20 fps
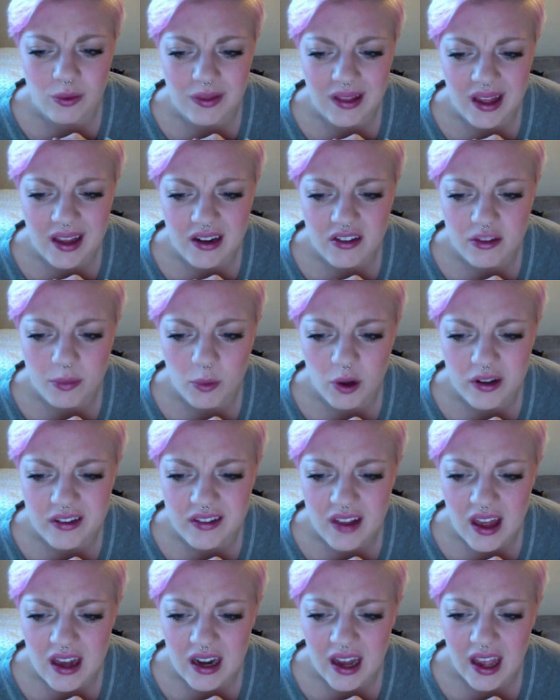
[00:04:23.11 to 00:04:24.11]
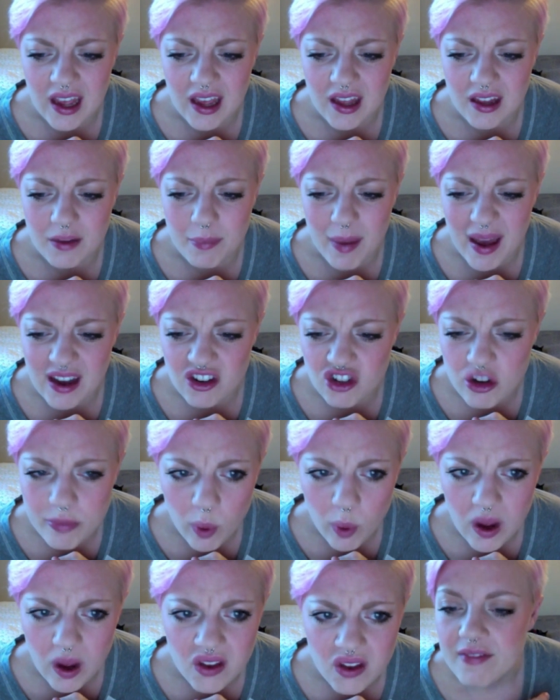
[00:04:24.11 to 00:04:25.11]
Alanis Morissette and Backstreet
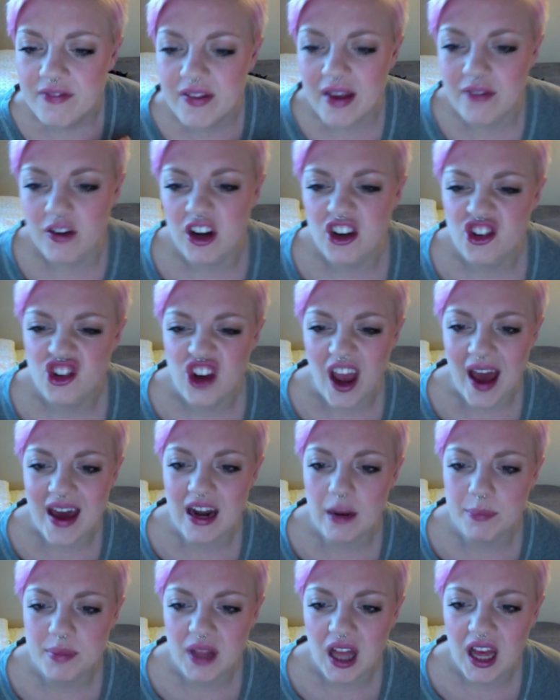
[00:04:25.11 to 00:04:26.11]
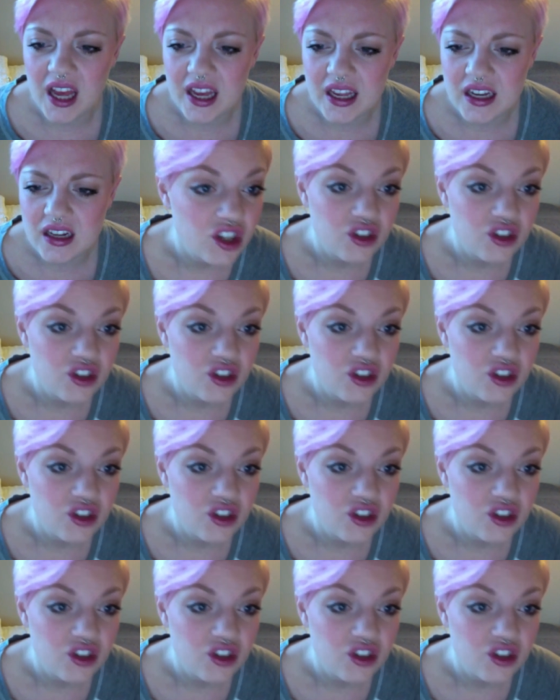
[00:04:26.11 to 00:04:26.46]
Boys. Favorite chat up line?